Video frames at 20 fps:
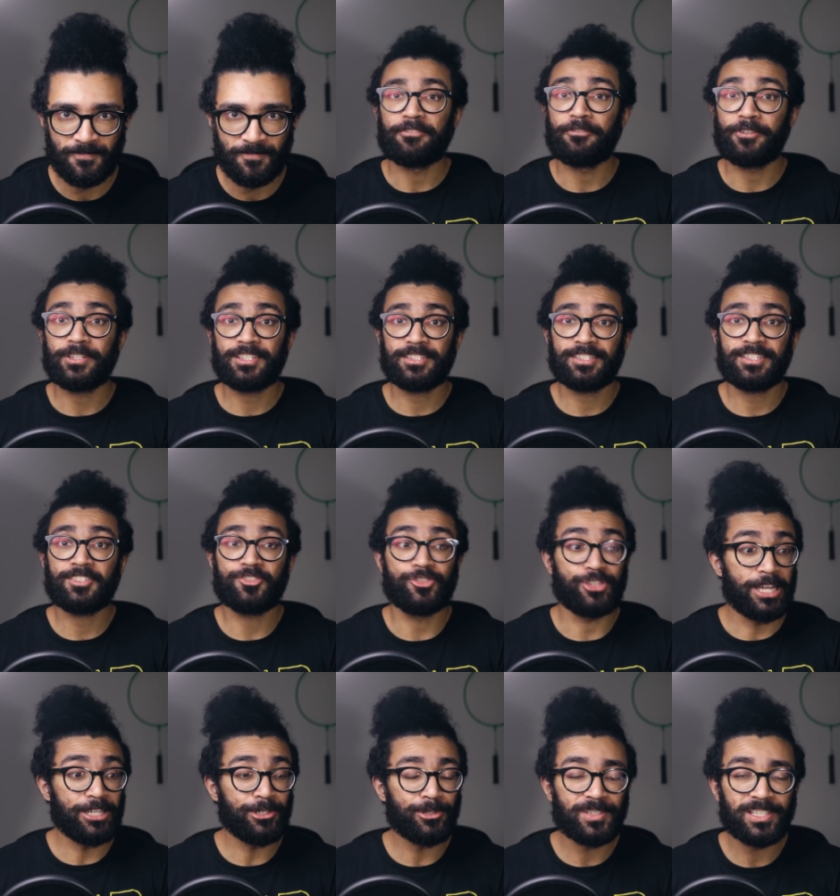And physicists
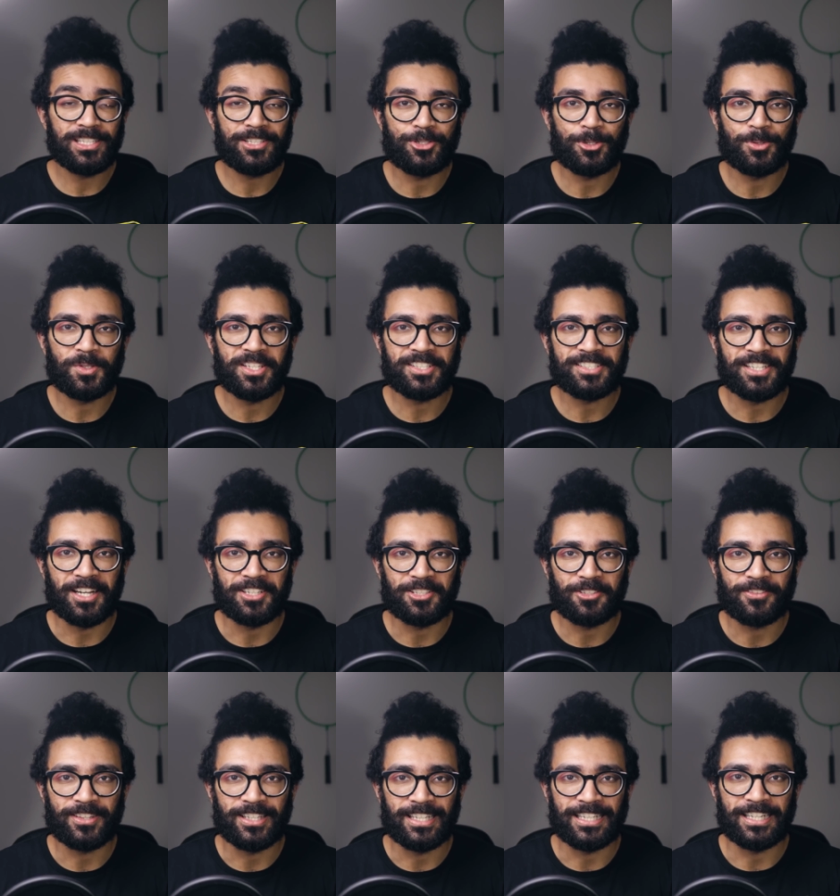genuinely do this
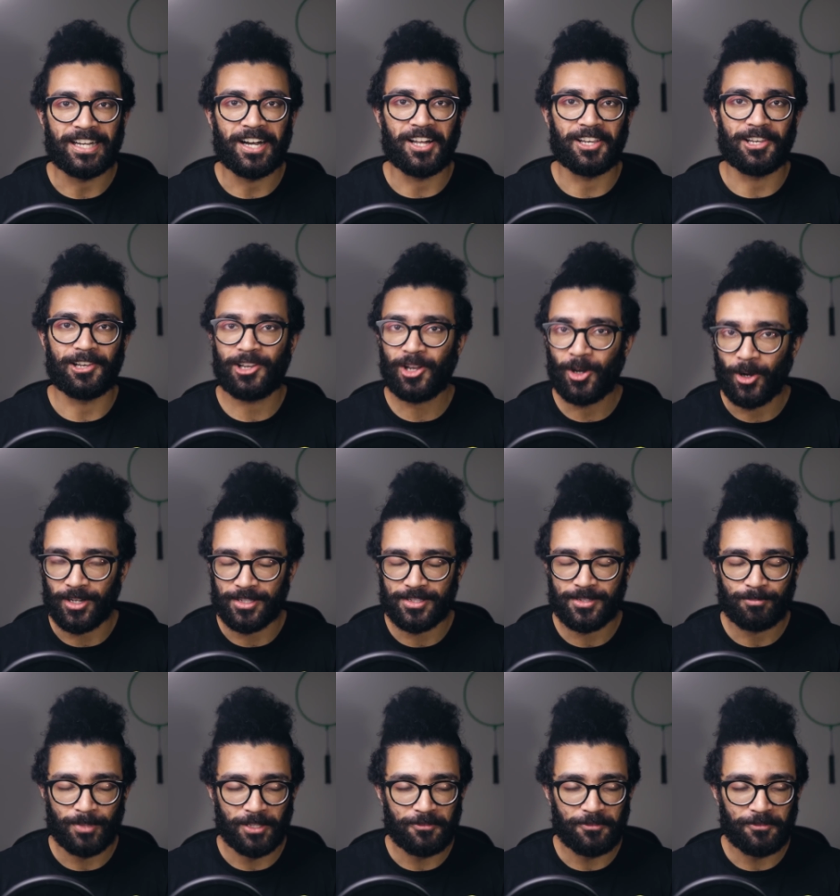kind of thing a lot.